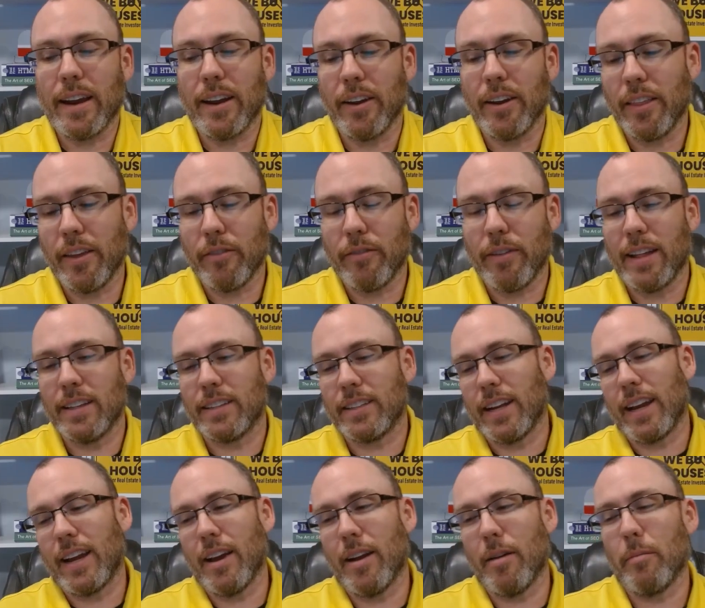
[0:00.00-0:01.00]
Like I go to the
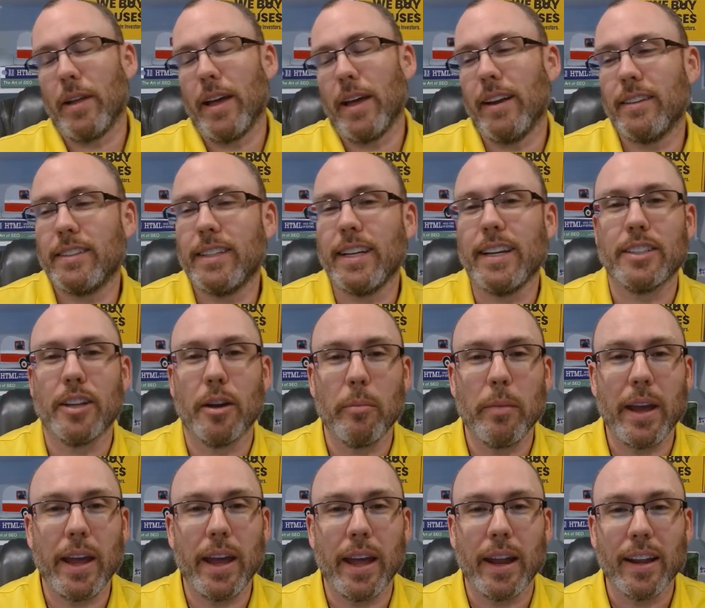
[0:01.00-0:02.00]
events and I'm like, geez,
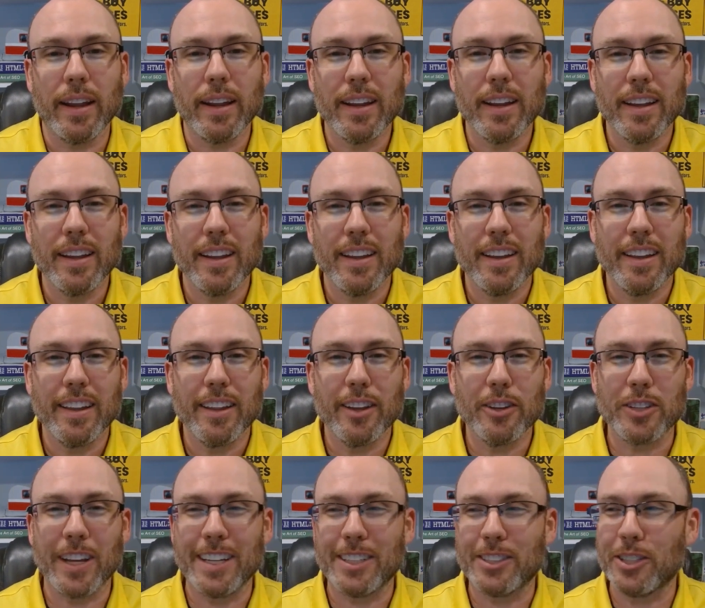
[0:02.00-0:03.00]
man,
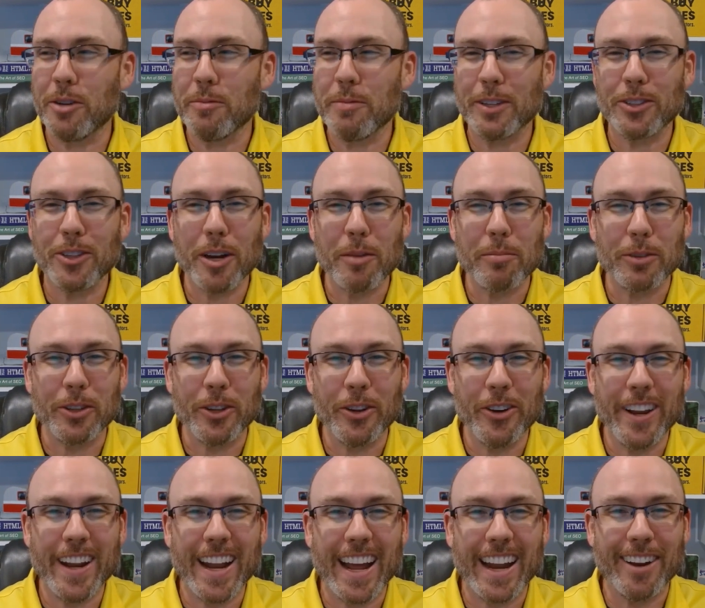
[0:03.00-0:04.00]
there's like so much
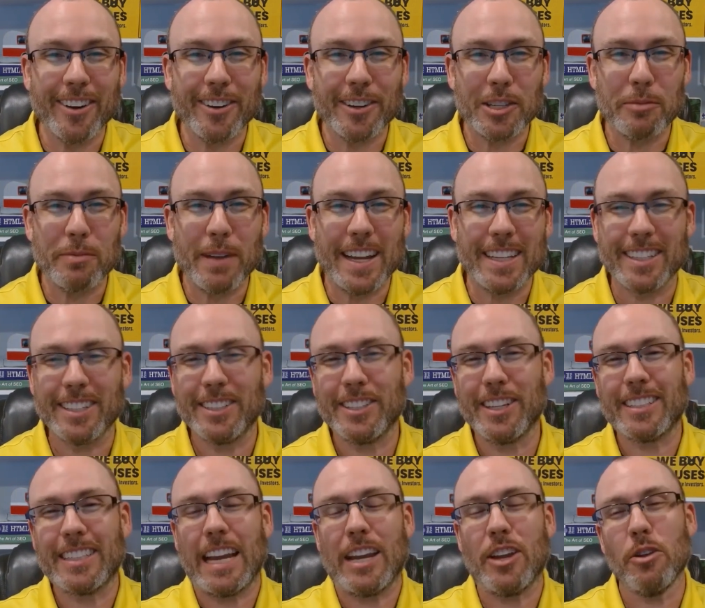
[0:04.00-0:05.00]
opportunity out here in the space.
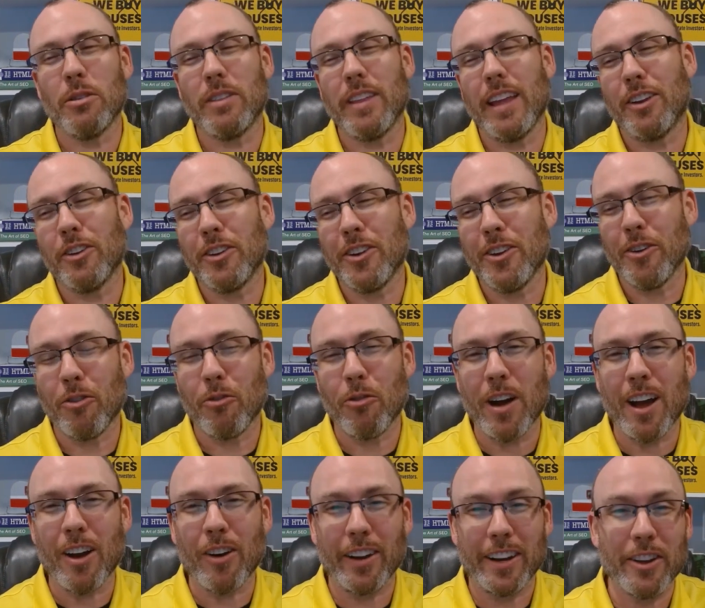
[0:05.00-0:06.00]
It's like you think you're
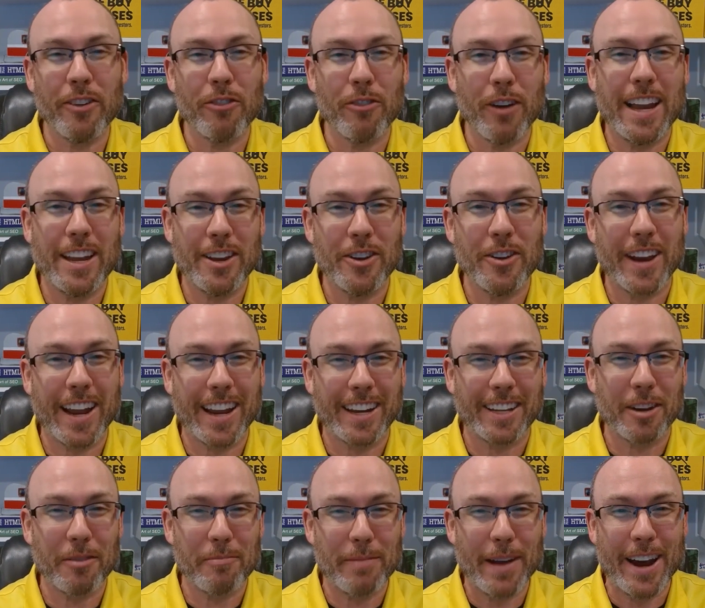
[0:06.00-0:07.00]
doing well, and you're right. You do
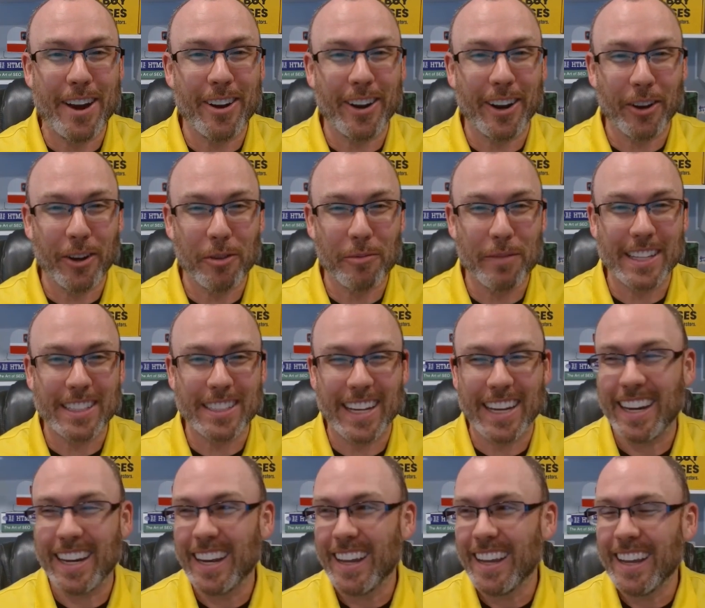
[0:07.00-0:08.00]
get comparing a little bit.
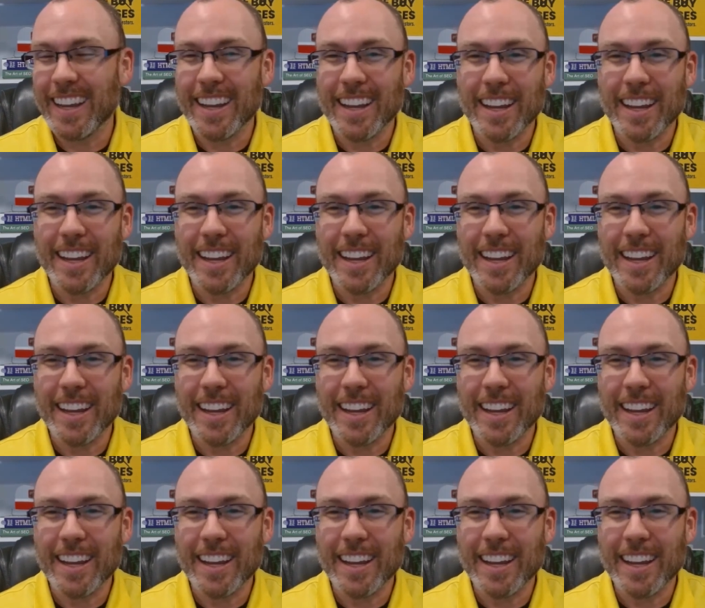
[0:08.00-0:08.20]
It's like,